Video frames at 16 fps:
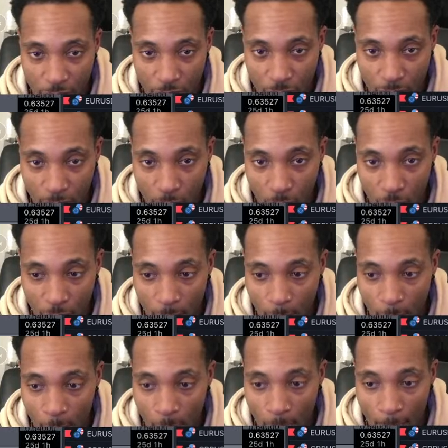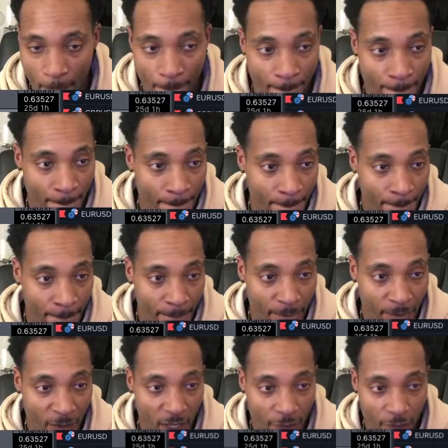support.
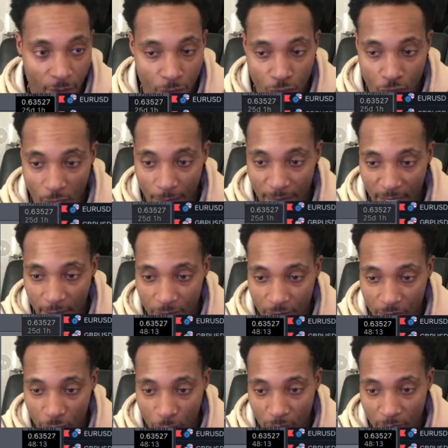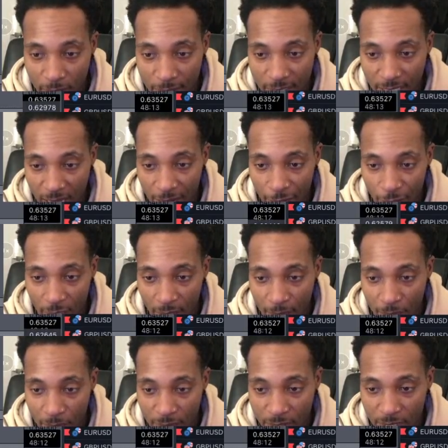If we do drop down to the weekly time frame,
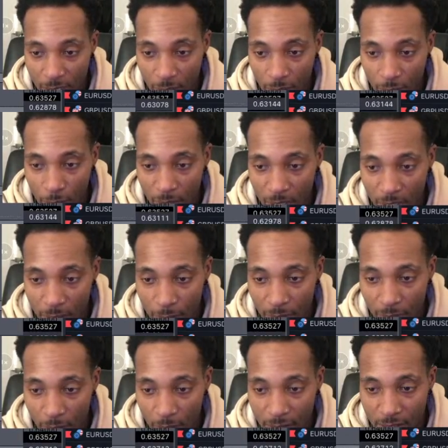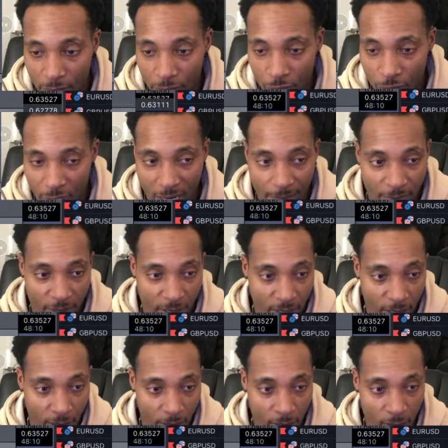you can see on the weekly we are still trapped,
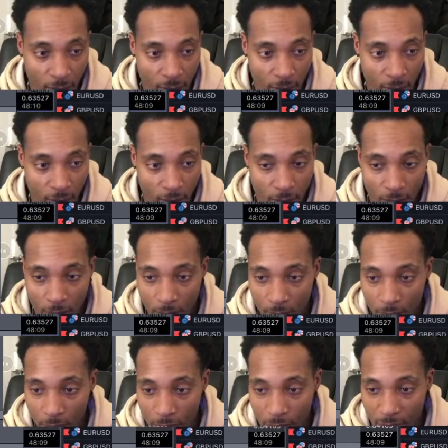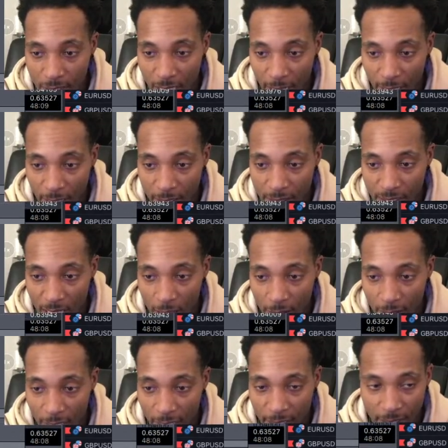just kind of
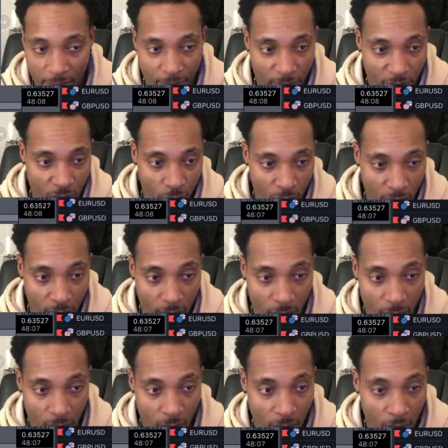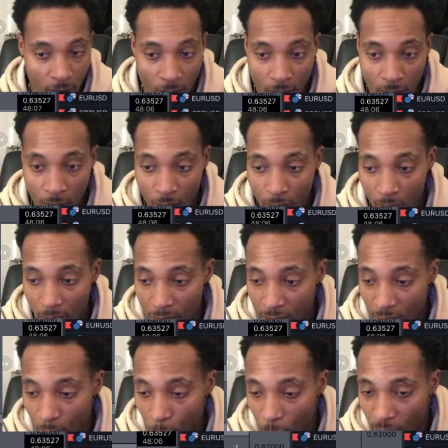consolidating in between
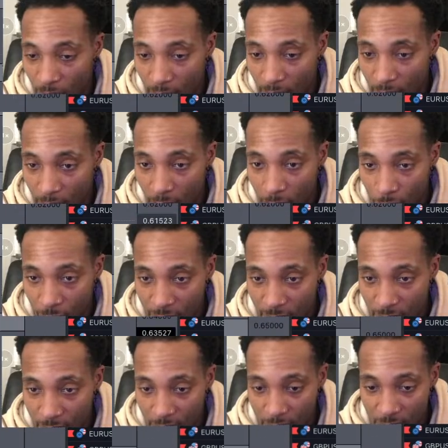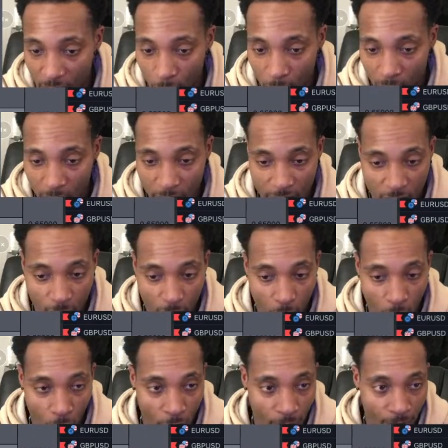some weekly resistance and weekly
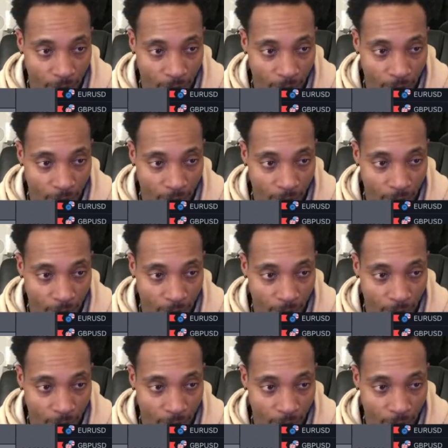support.